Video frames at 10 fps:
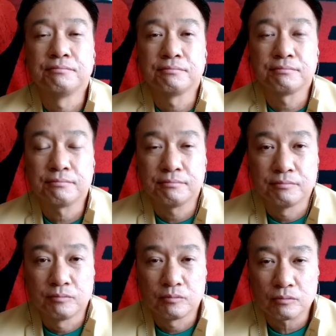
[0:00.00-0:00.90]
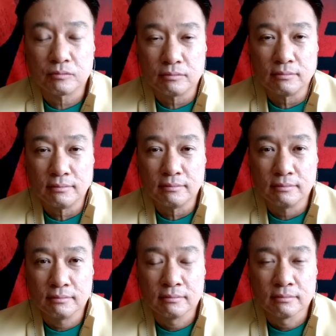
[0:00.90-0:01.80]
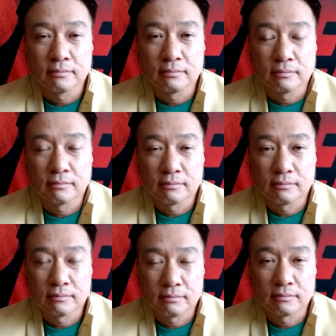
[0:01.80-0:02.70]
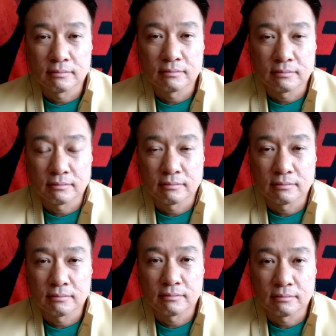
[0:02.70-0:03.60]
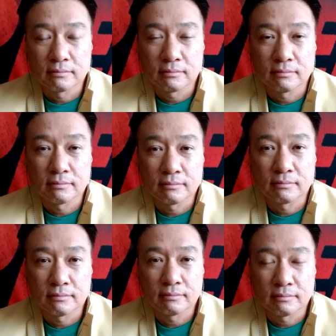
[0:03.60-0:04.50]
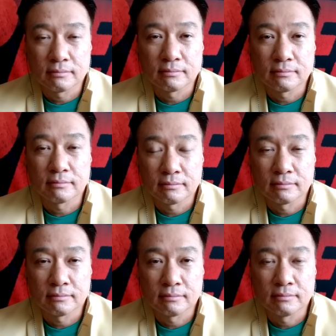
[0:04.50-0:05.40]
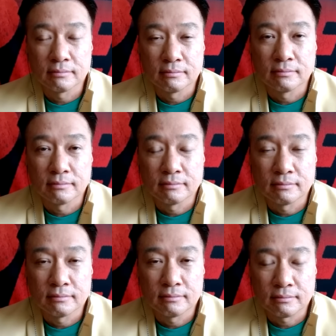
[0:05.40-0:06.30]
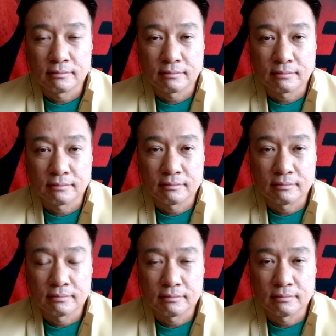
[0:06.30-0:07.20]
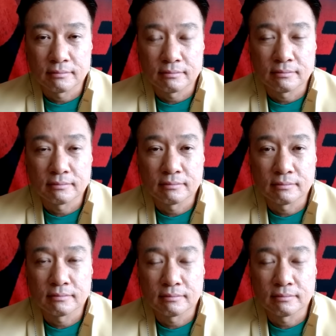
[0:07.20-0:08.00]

The person shown says nothing.